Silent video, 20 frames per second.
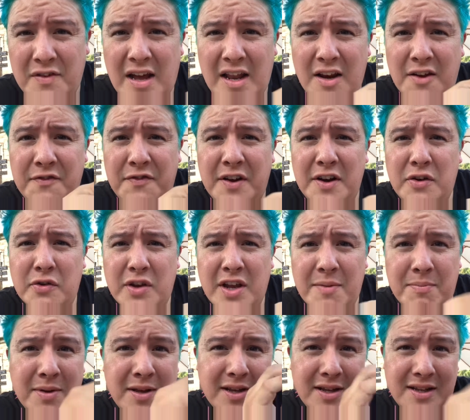love funnel cake, but
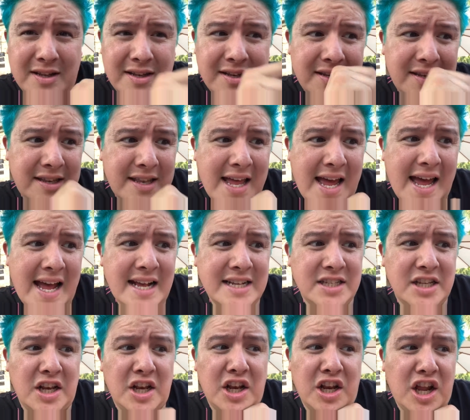that has a
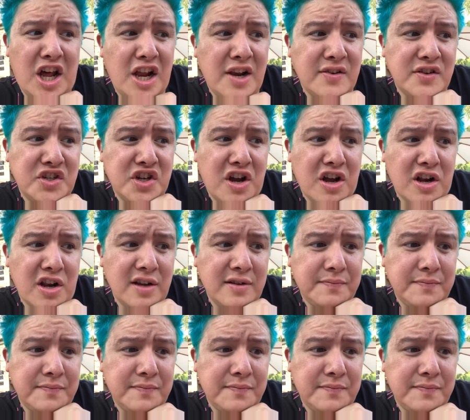lot of chocolate.